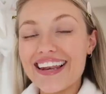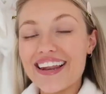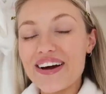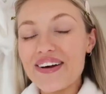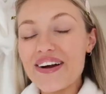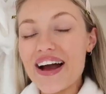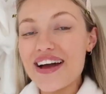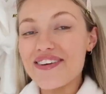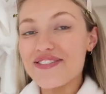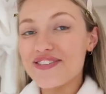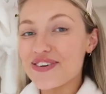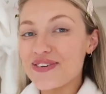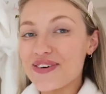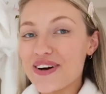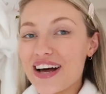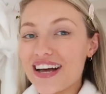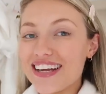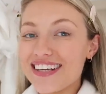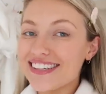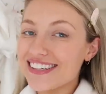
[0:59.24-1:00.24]
Hello
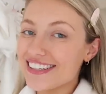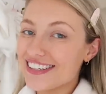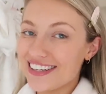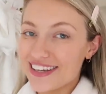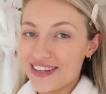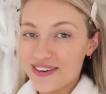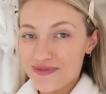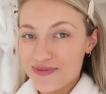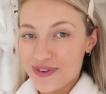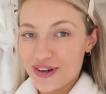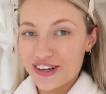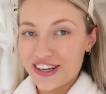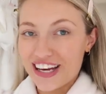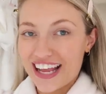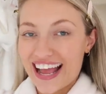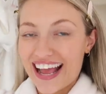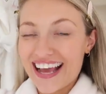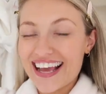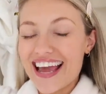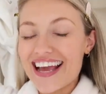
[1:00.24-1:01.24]
everyone, good morning.